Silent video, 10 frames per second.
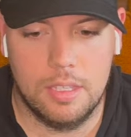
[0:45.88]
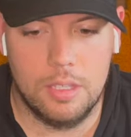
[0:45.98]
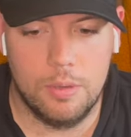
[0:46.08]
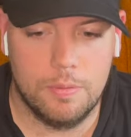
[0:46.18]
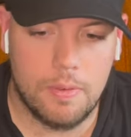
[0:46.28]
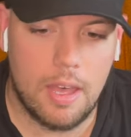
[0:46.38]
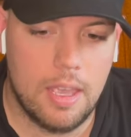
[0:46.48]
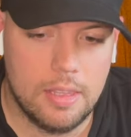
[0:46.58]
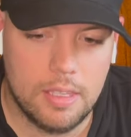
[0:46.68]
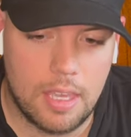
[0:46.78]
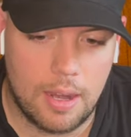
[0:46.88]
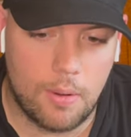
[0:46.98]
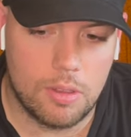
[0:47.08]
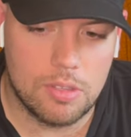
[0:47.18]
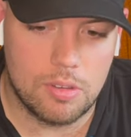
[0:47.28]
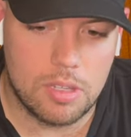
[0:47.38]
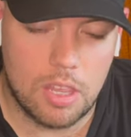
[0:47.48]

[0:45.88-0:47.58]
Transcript: You find the characters that,